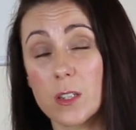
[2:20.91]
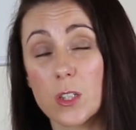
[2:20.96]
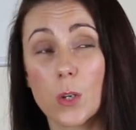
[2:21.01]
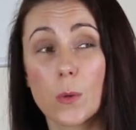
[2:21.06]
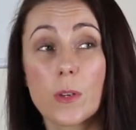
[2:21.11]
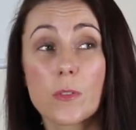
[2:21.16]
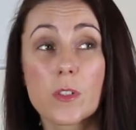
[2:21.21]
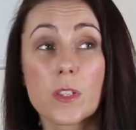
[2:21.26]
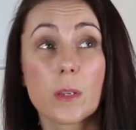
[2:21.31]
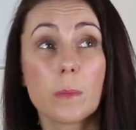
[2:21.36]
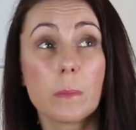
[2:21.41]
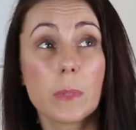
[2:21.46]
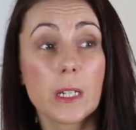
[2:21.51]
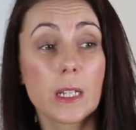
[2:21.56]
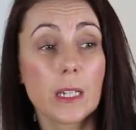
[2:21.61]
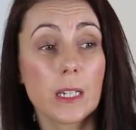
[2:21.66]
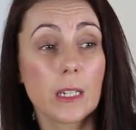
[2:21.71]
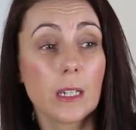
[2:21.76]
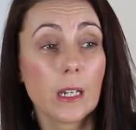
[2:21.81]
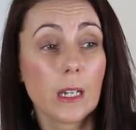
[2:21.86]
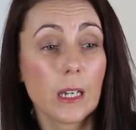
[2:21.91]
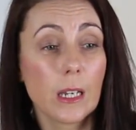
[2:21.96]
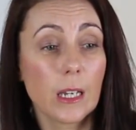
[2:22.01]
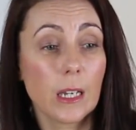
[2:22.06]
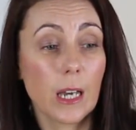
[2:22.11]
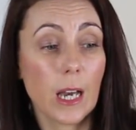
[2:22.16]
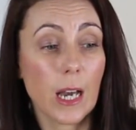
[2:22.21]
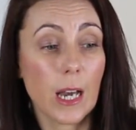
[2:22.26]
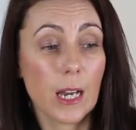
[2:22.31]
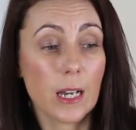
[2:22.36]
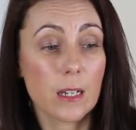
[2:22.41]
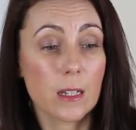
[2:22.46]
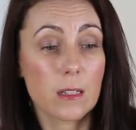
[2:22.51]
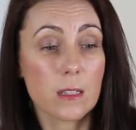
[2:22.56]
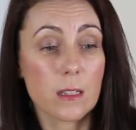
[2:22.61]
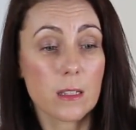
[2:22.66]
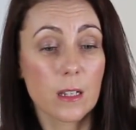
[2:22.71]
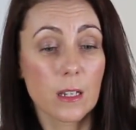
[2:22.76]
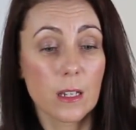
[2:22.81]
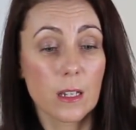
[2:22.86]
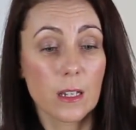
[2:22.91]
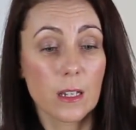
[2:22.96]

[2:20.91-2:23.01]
So if somebody has